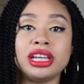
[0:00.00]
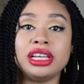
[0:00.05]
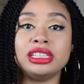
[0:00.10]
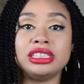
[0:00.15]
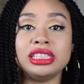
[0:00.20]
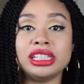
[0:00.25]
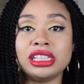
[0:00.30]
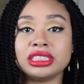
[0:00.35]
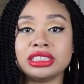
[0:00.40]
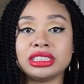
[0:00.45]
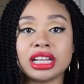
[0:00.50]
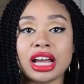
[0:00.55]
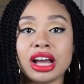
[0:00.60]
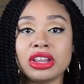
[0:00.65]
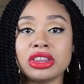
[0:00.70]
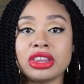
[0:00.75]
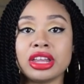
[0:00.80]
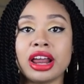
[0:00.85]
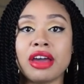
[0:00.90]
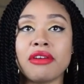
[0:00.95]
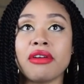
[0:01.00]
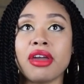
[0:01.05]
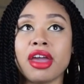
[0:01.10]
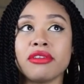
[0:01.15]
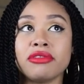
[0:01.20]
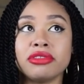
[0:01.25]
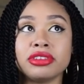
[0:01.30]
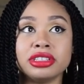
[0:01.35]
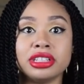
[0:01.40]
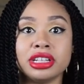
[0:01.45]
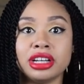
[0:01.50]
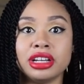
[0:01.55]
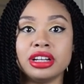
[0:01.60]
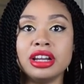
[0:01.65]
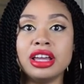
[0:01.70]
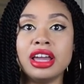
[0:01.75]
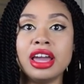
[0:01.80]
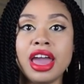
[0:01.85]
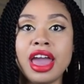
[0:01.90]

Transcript: easiest style that I've ever done